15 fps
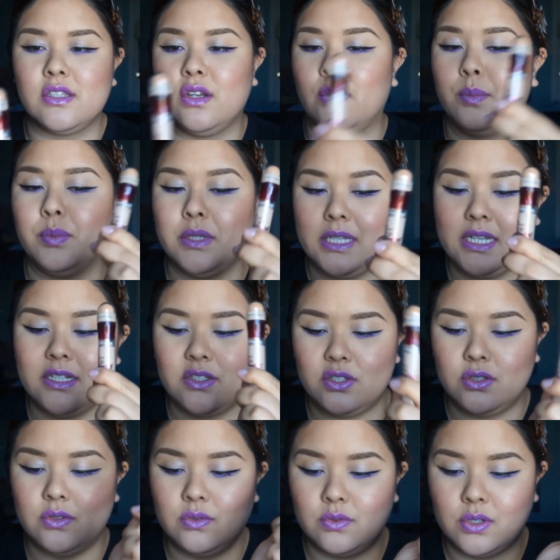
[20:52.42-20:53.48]
so please
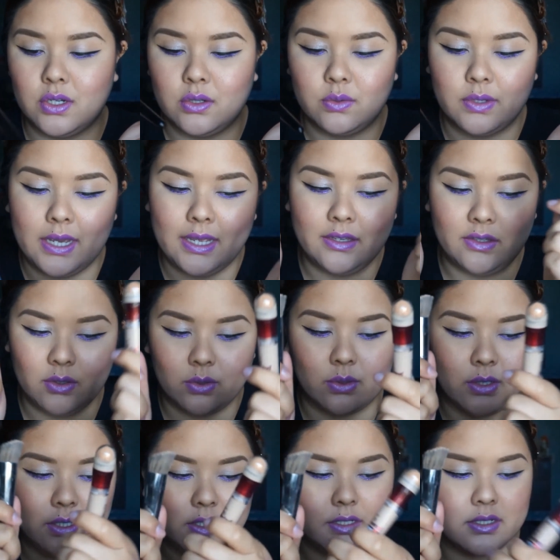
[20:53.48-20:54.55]
do go get
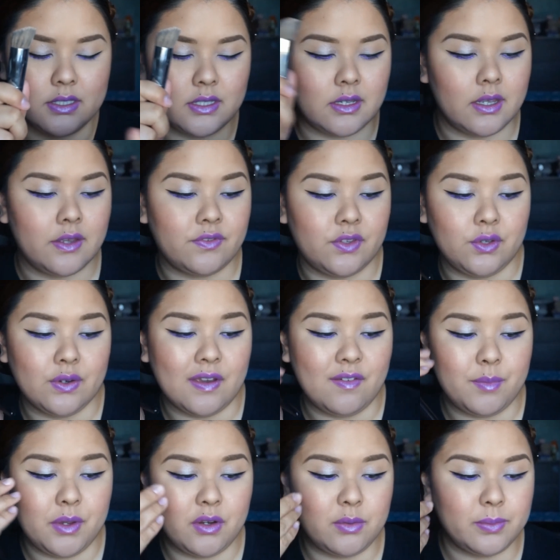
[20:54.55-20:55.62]
yours. If you have
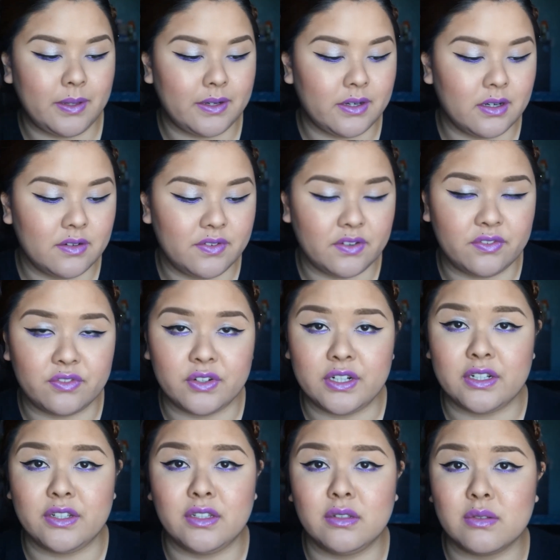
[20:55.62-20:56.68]
a beauty blender, feel
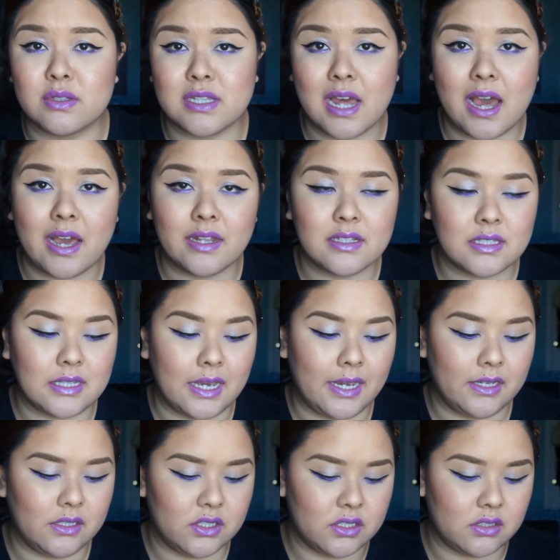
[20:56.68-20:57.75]
free to use that.
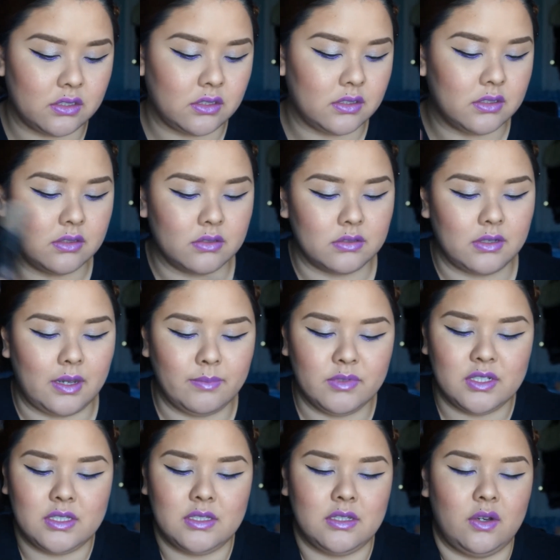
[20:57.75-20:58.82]
I'm
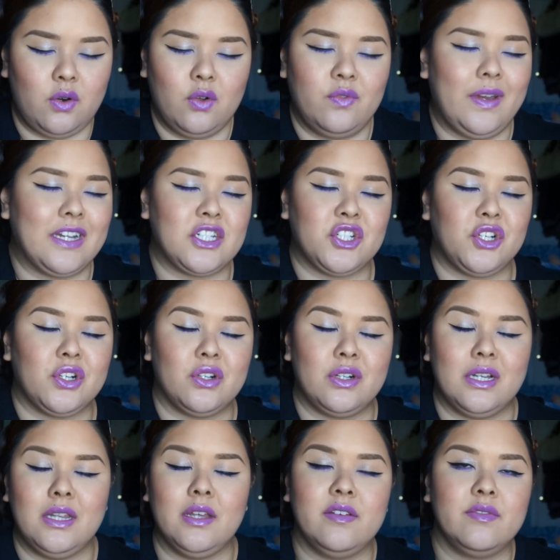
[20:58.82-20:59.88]
just an old-fashioned girl.
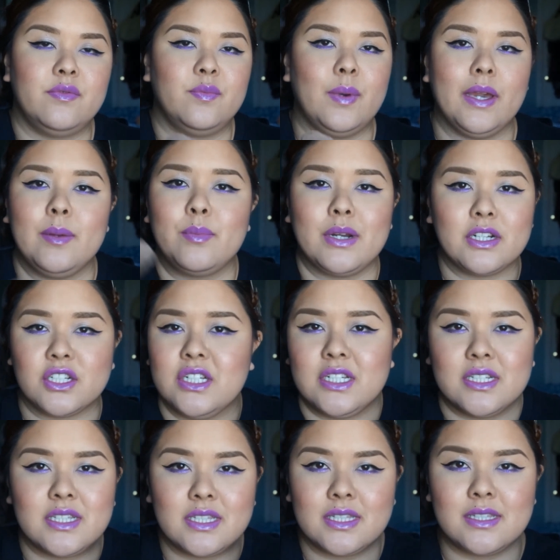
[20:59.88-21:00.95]
I love my
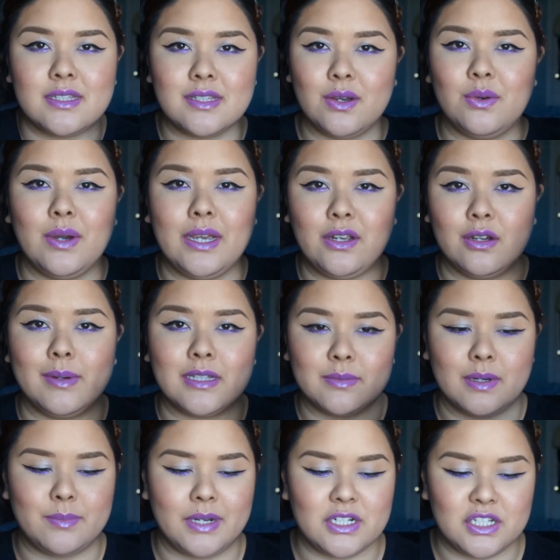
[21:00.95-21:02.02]
brushes, so I go back
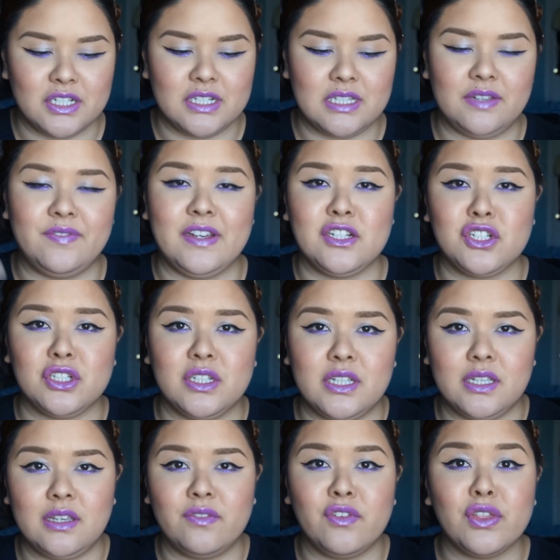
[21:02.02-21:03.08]
to my brushes
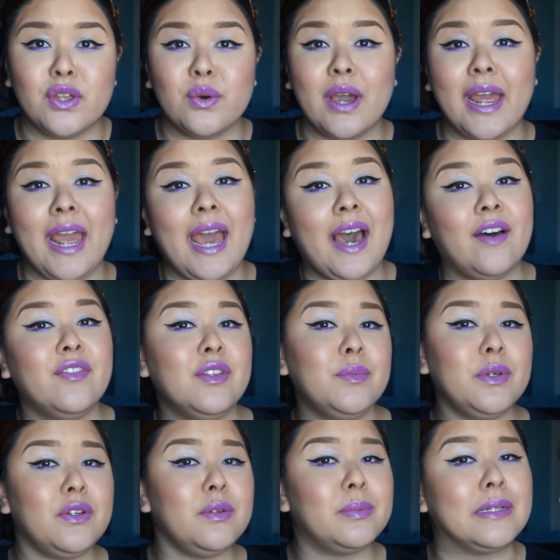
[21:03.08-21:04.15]
eventually, even though I have the
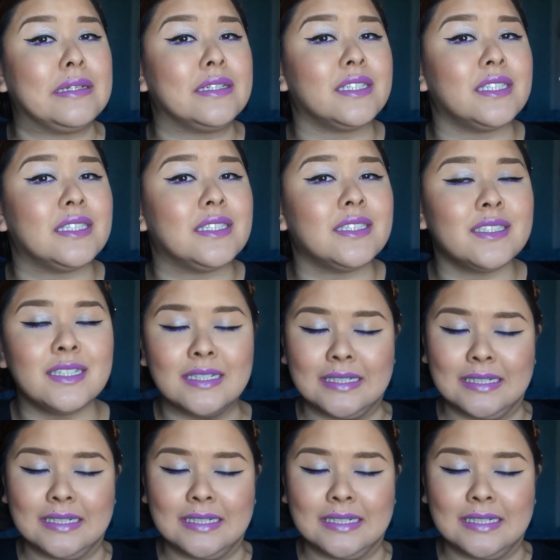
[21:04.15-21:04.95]
beauty blender,